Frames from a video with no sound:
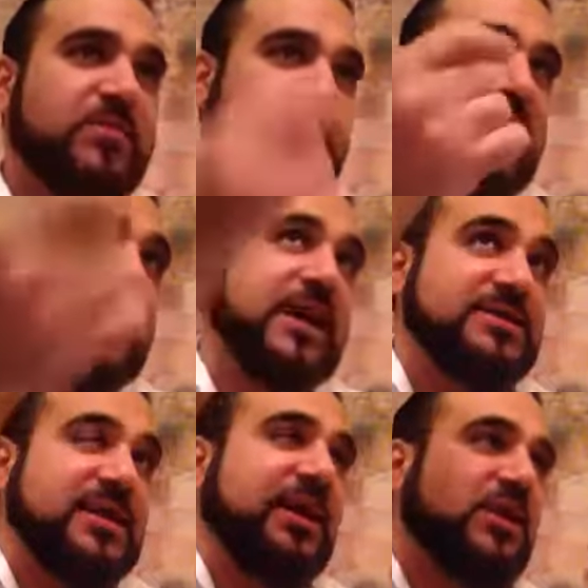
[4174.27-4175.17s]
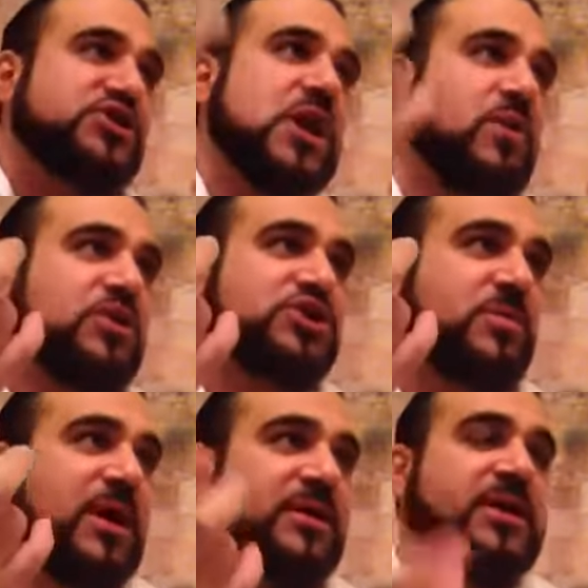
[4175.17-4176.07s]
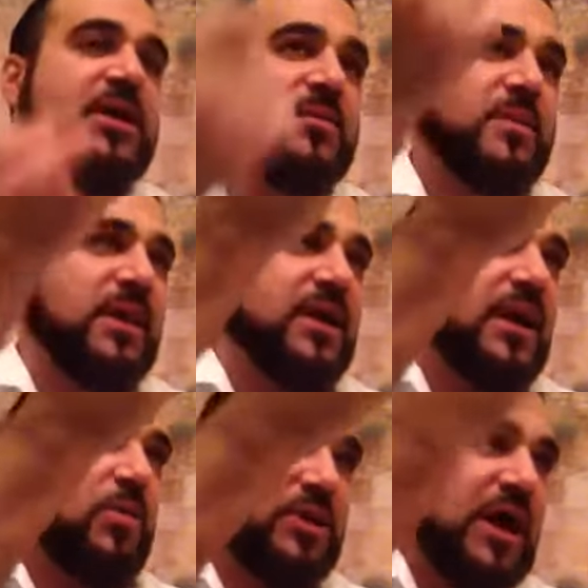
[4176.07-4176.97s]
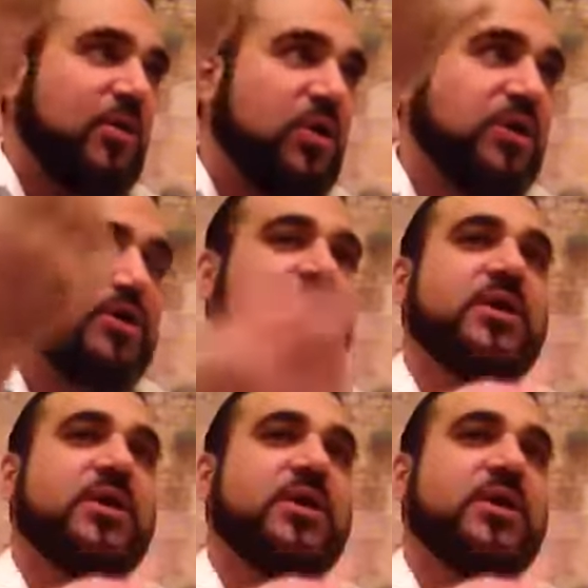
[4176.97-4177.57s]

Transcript: Melacha is taking a shower on Shabbat. Melacha with hot water.